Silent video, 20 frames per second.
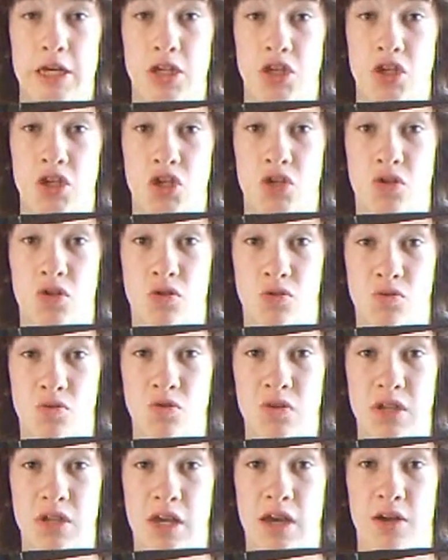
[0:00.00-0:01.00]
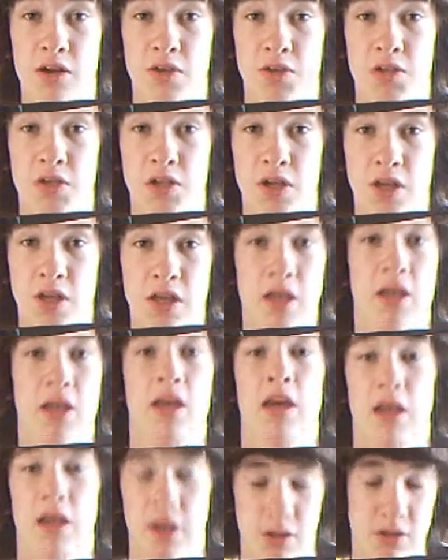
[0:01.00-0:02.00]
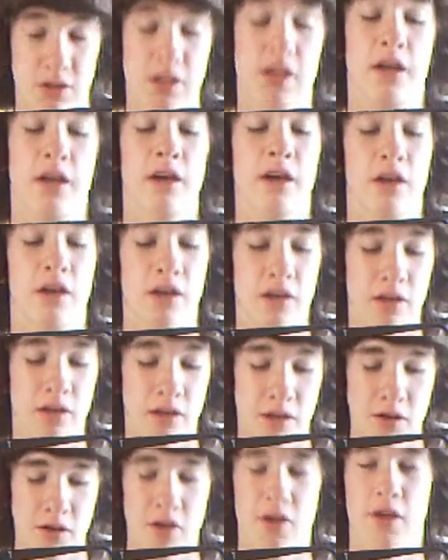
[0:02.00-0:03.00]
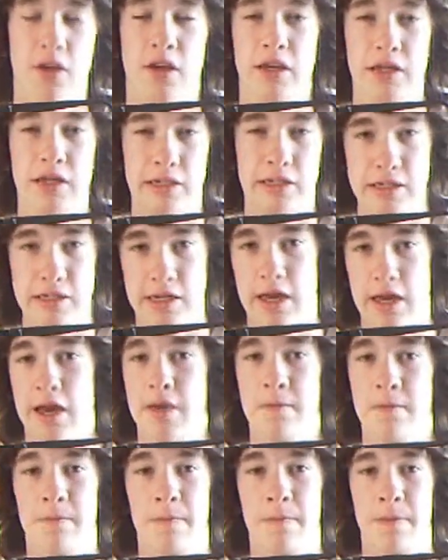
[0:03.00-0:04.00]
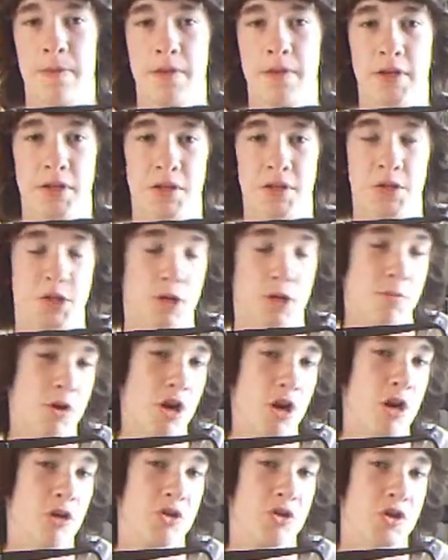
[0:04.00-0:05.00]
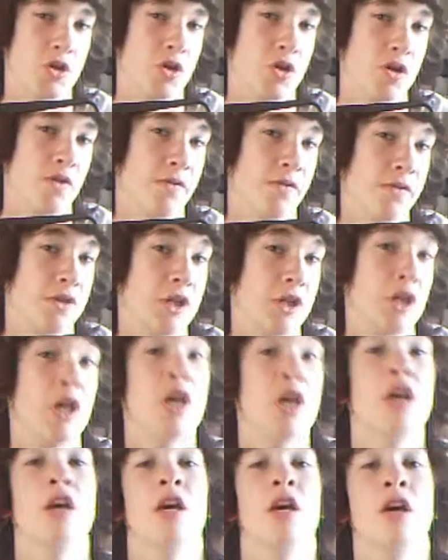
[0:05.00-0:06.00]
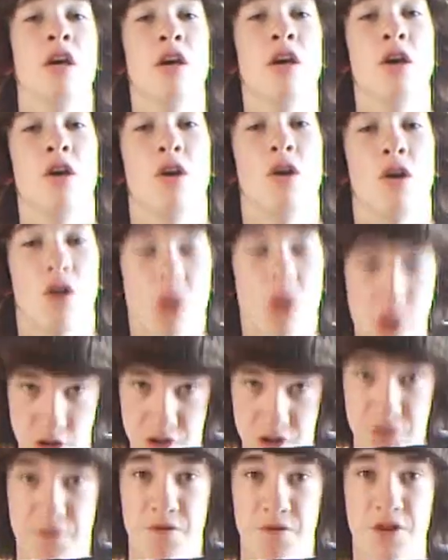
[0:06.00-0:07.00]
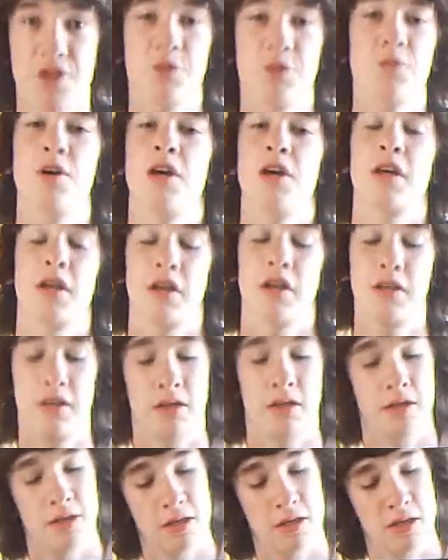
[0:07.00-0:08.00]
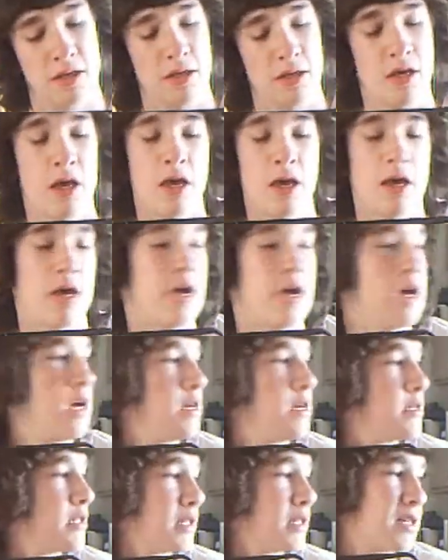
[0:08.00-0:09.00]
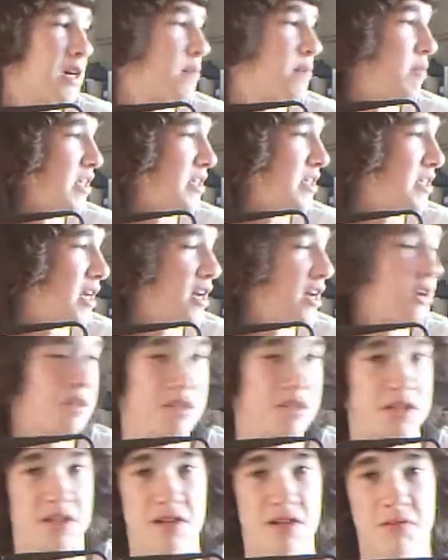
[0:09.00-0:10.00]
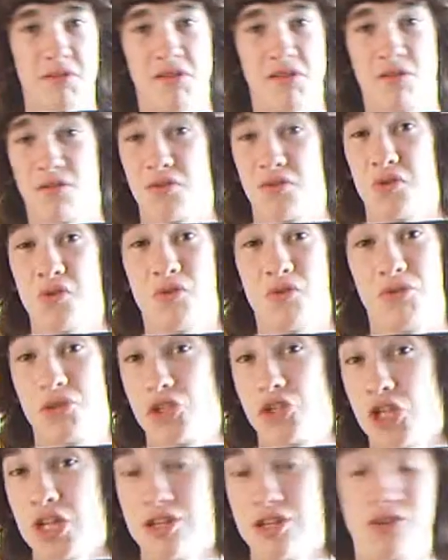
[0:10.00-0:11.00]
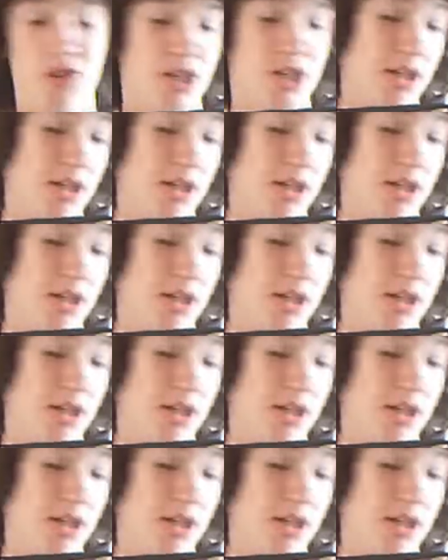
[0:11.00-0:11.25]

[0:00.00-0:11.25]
school's out. Hell yeah. It's time. Summer airsoft. All the freaking way. As you can tell by the title, this is going to be the review of the JG